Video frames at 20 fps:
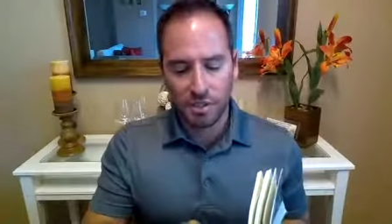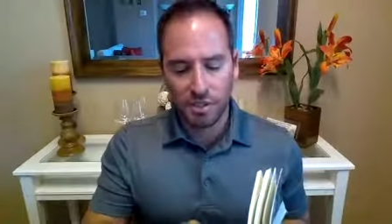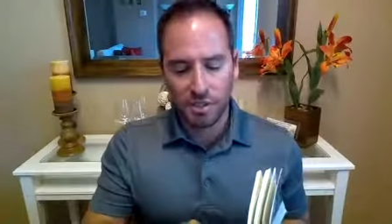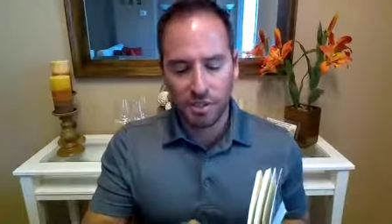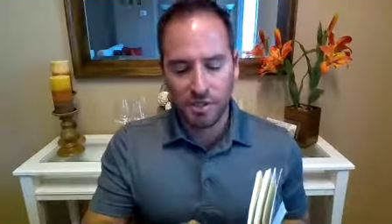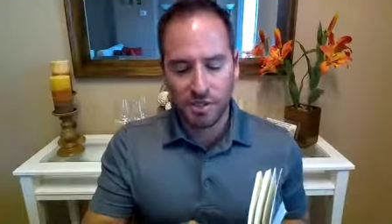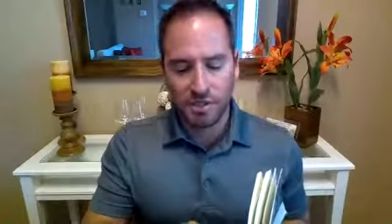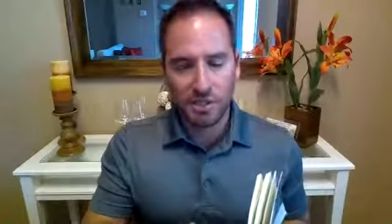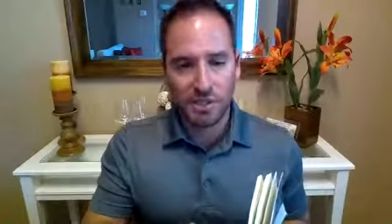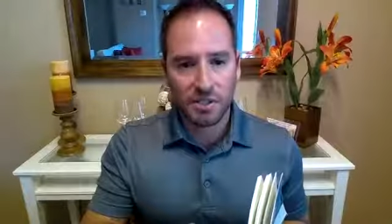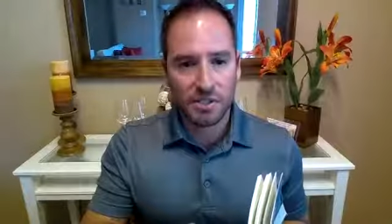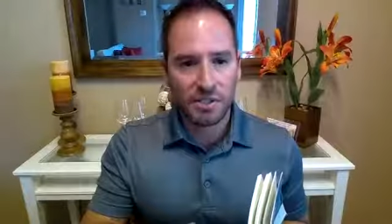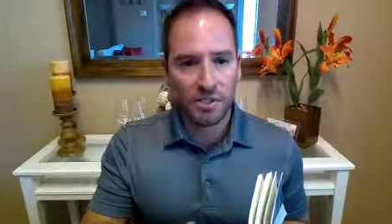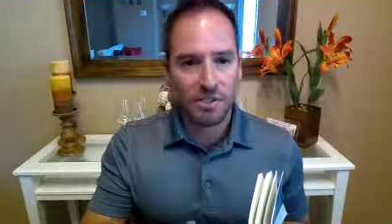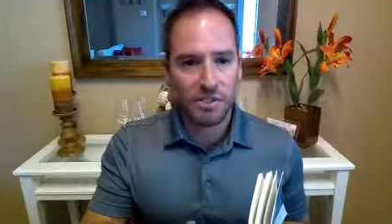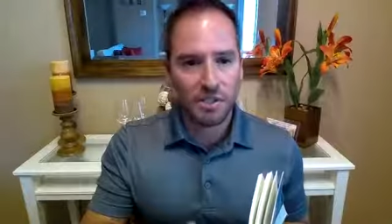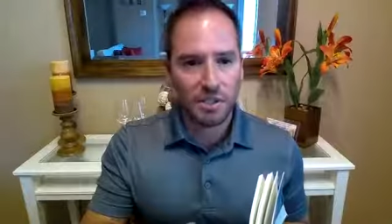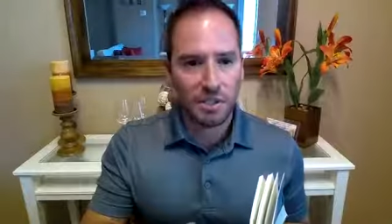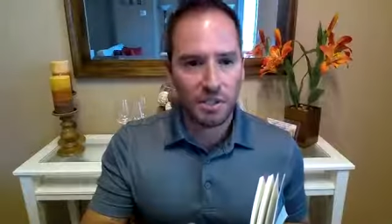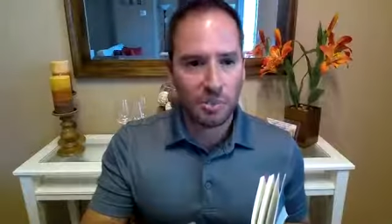since
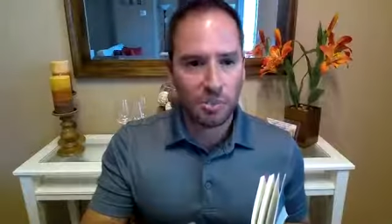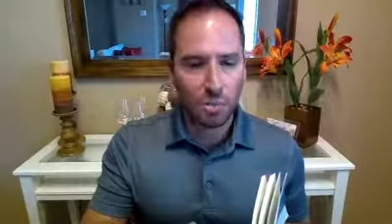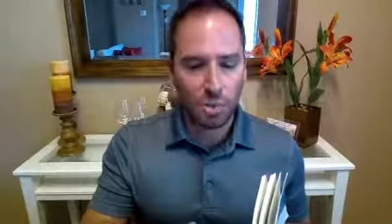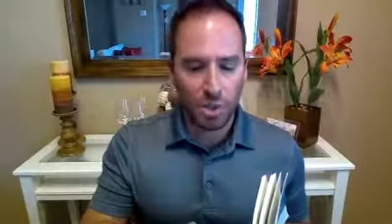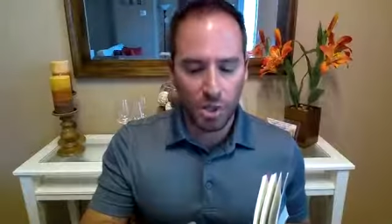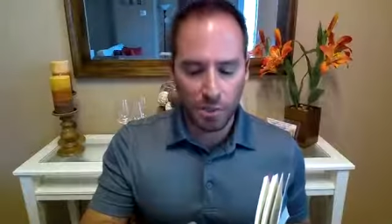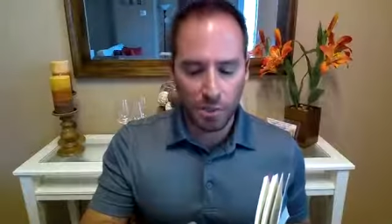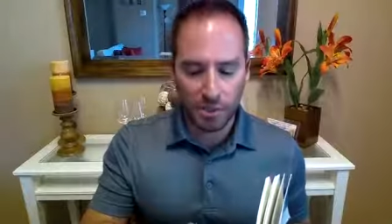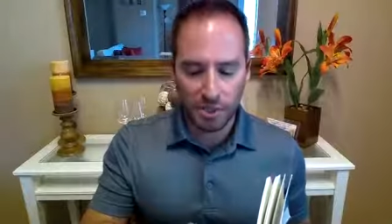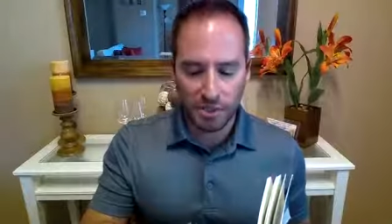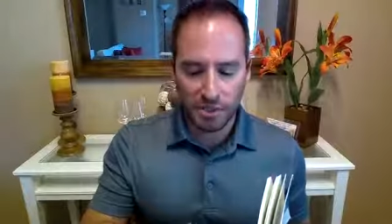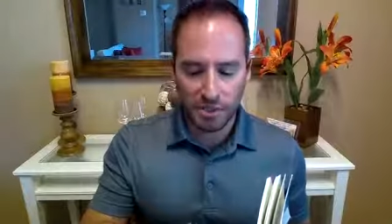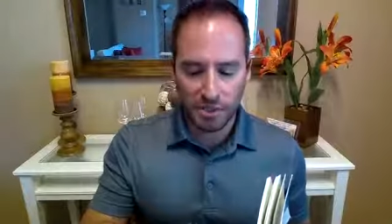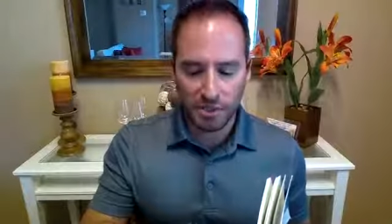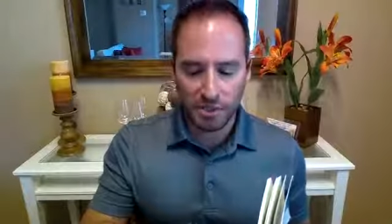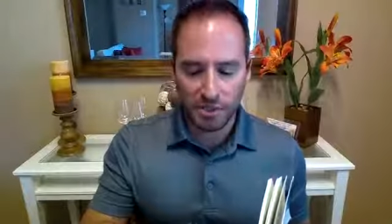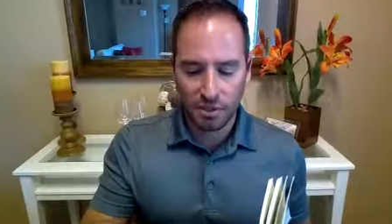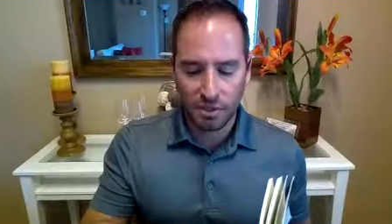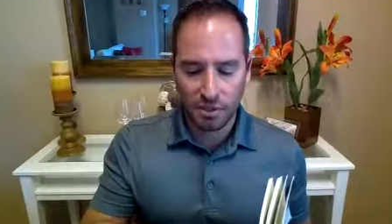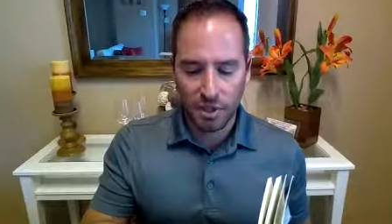such
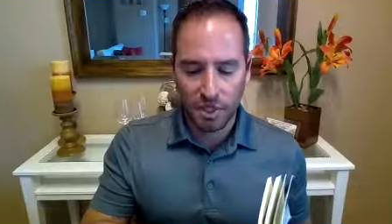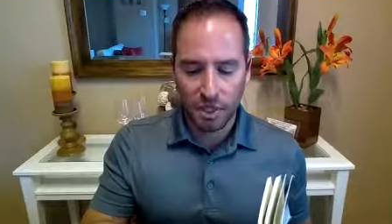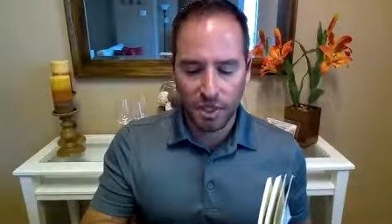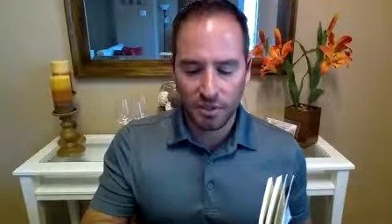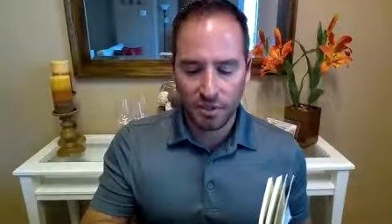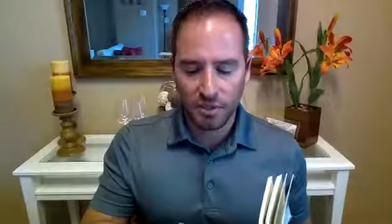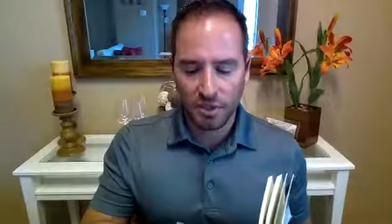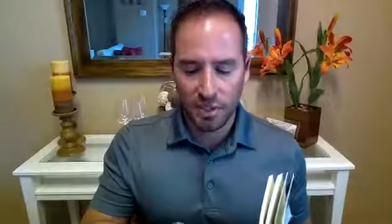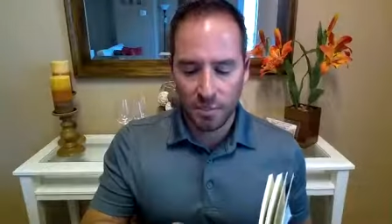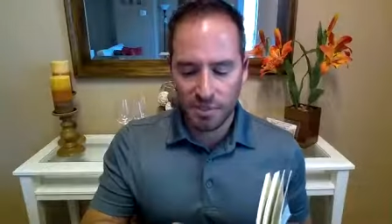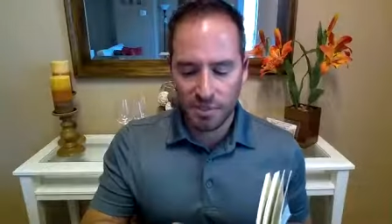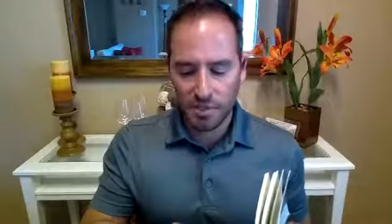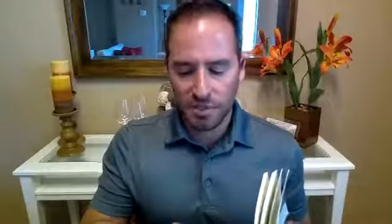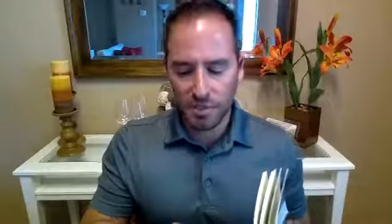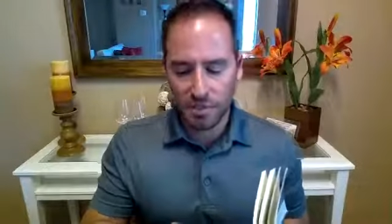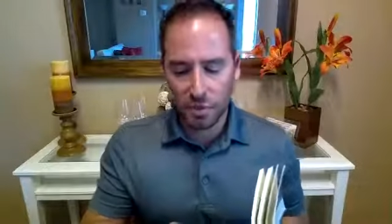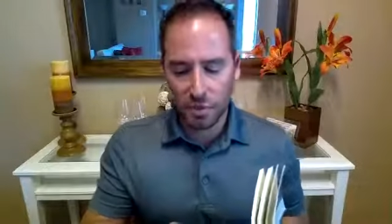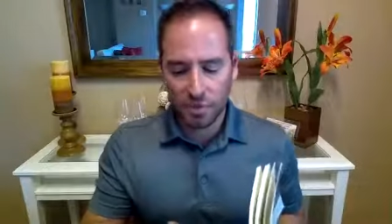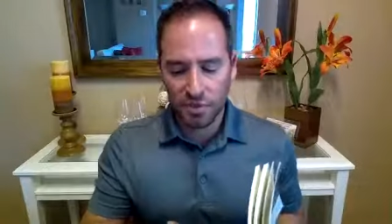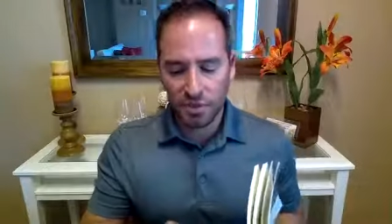properties are
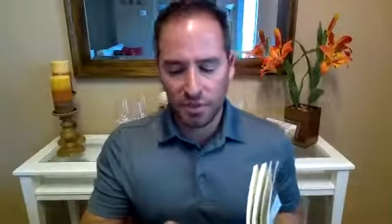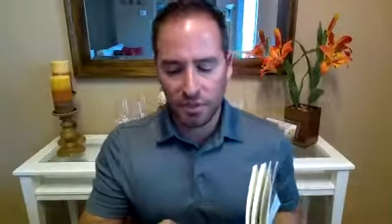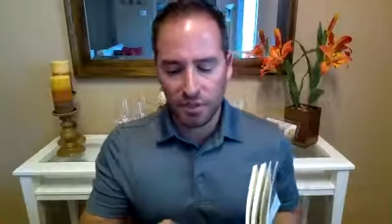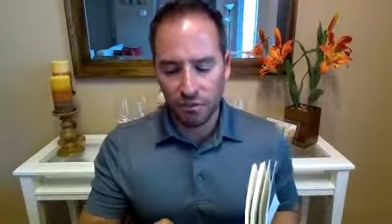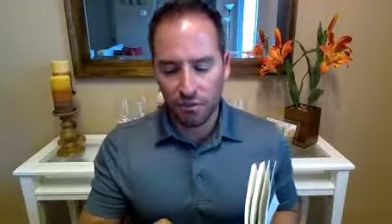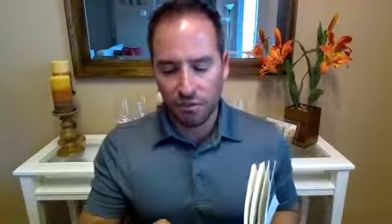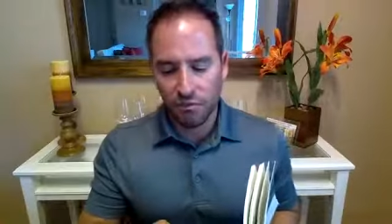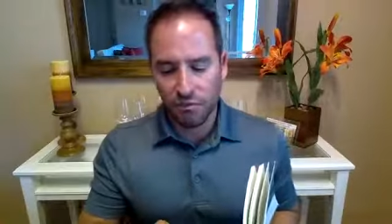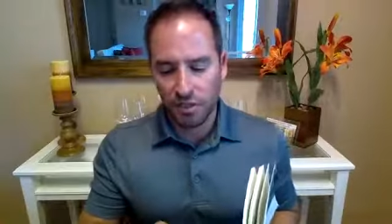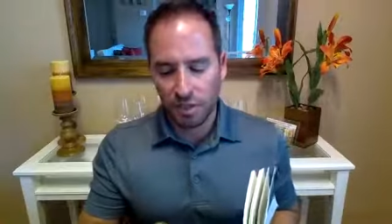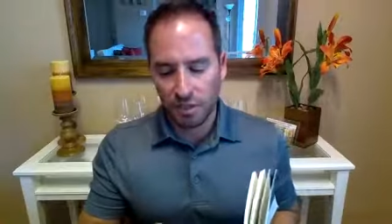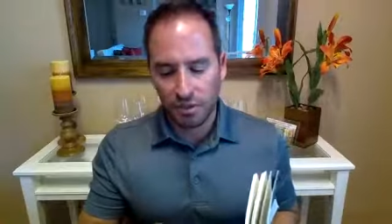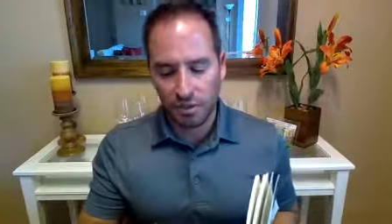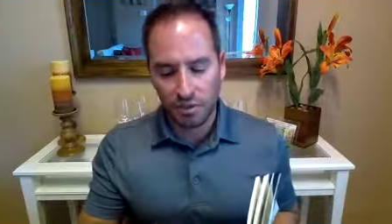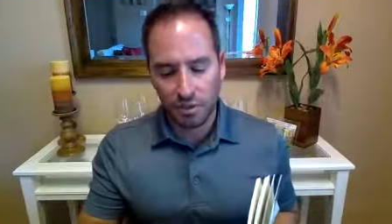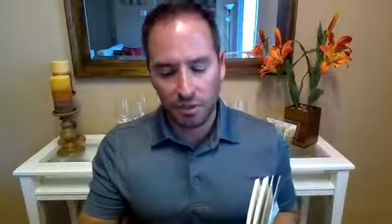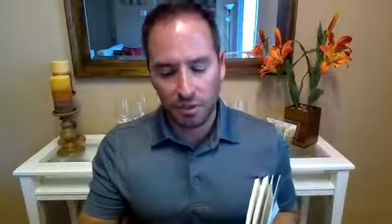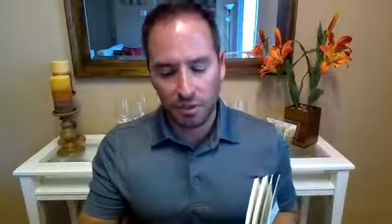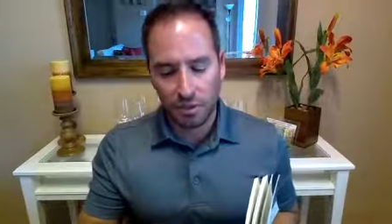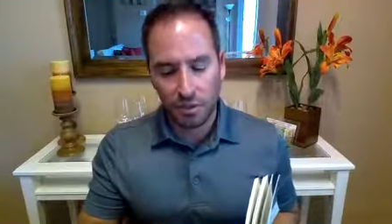themselves an
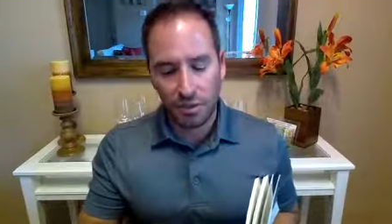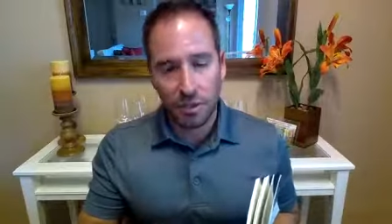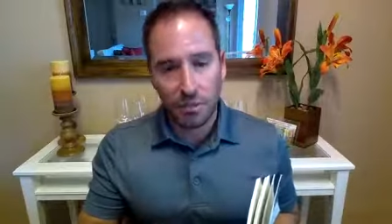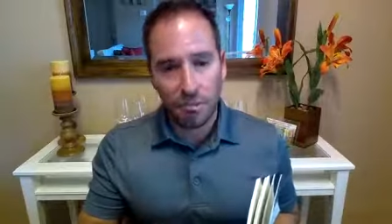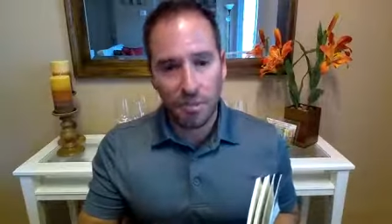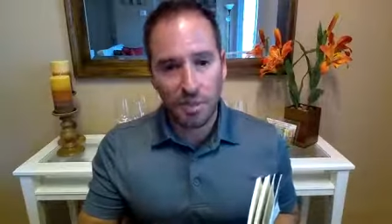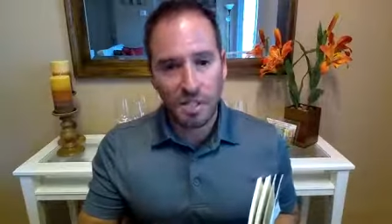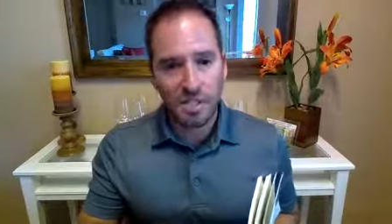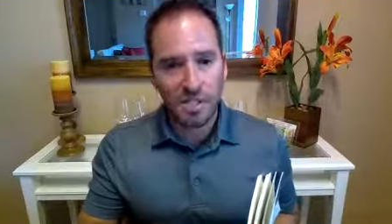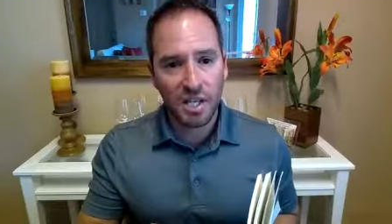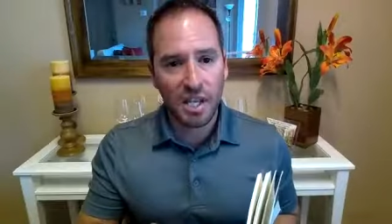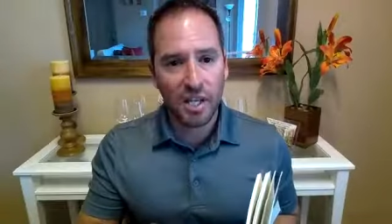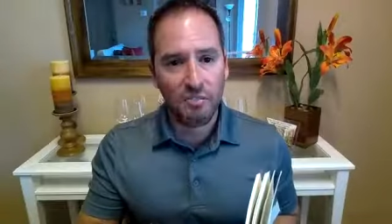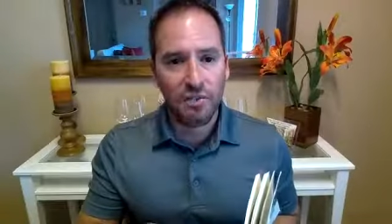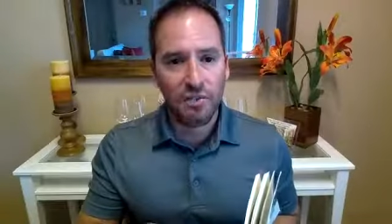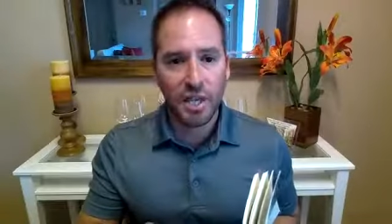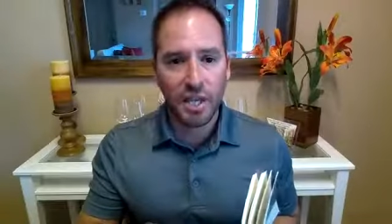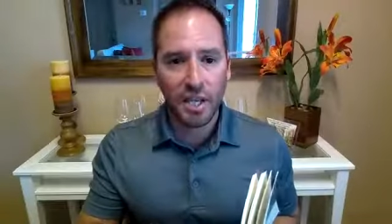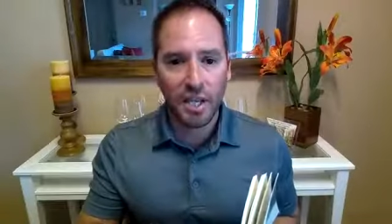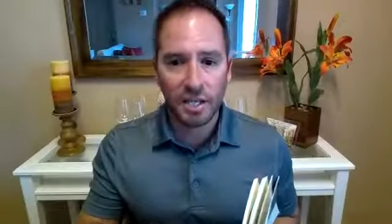effect that must have
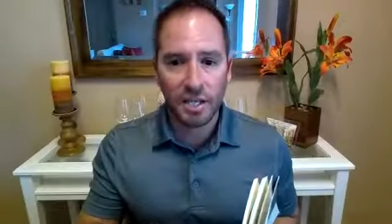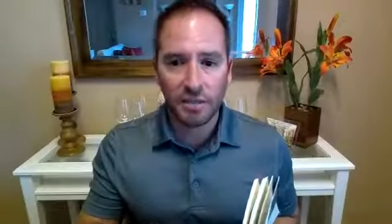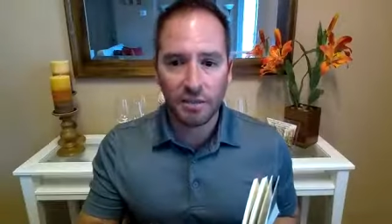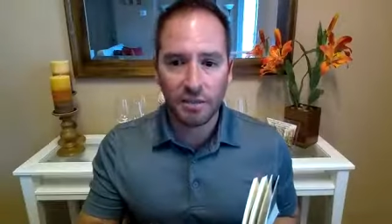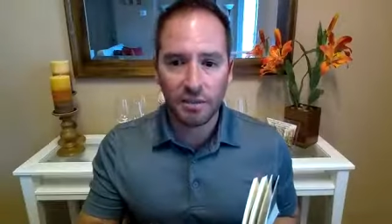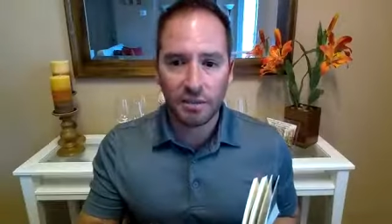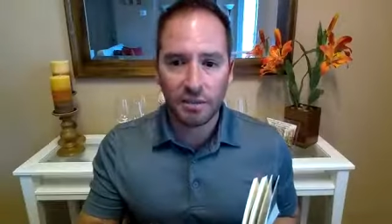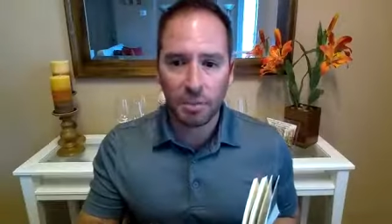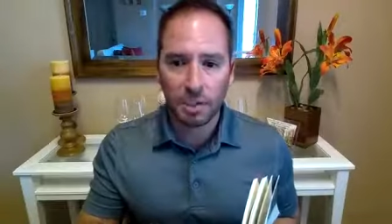had